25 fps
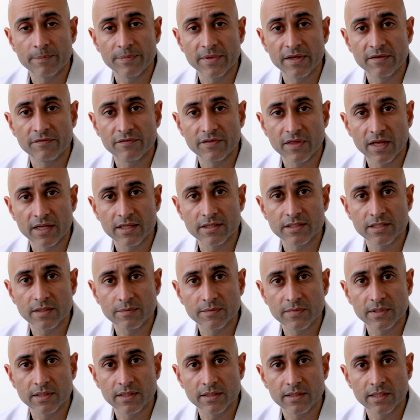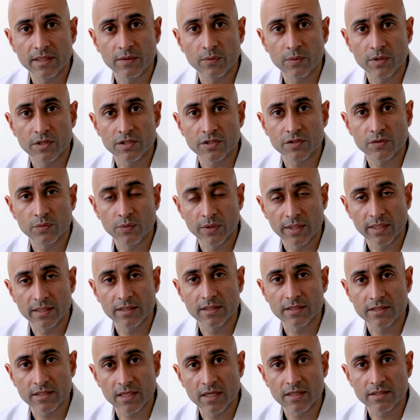if that is something that they wish, we can
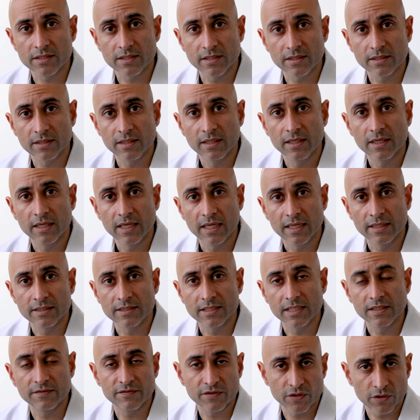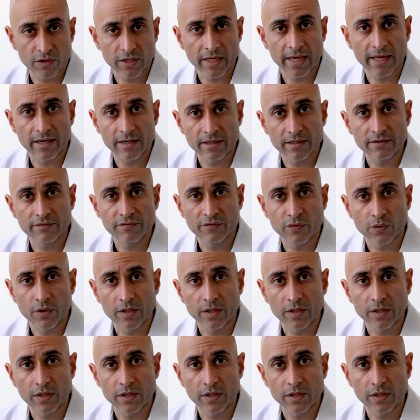discuss it and see if they're a candidate